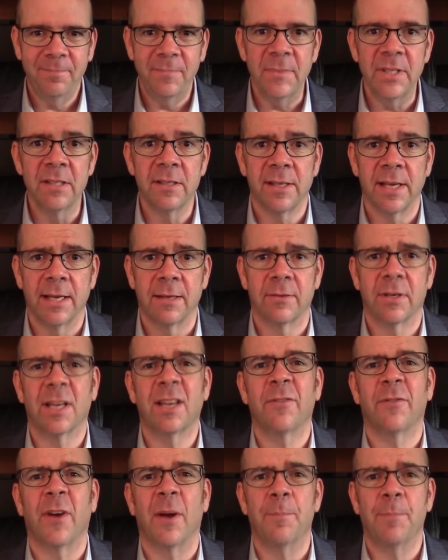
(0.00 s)
sounds like
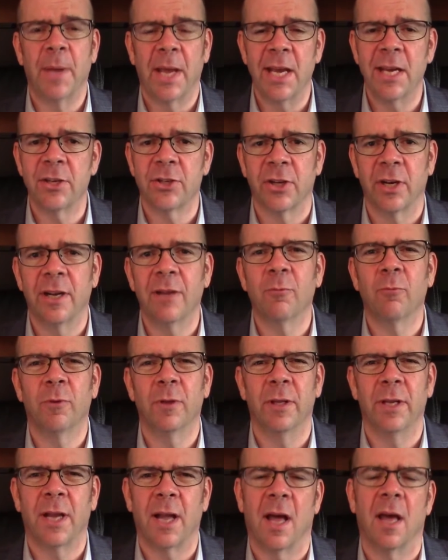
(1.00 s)
if I'm patient, it
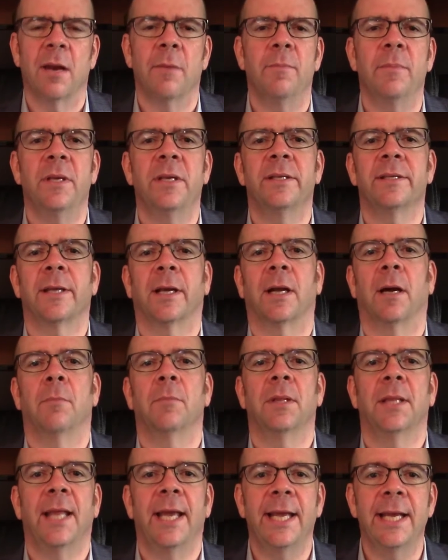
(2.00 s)
really kind of means like I'm
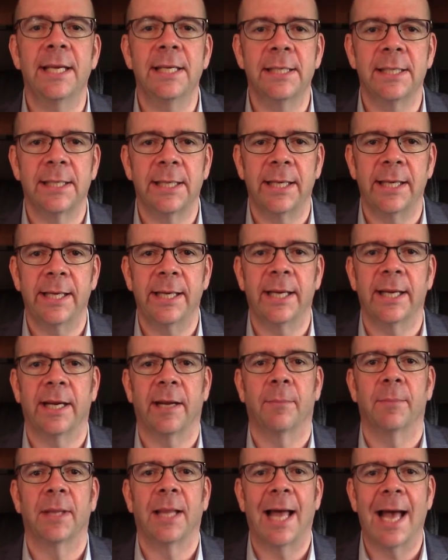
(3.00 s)
lazy and
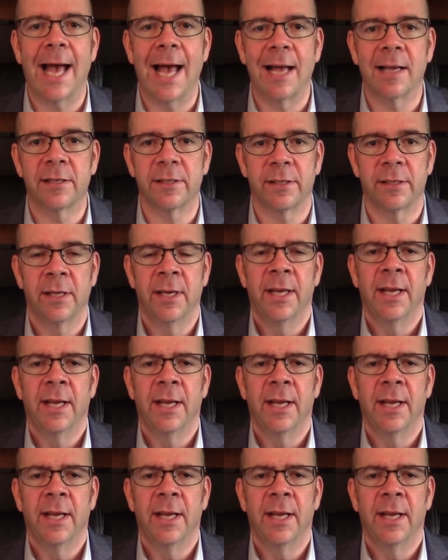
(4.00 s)
I'm lax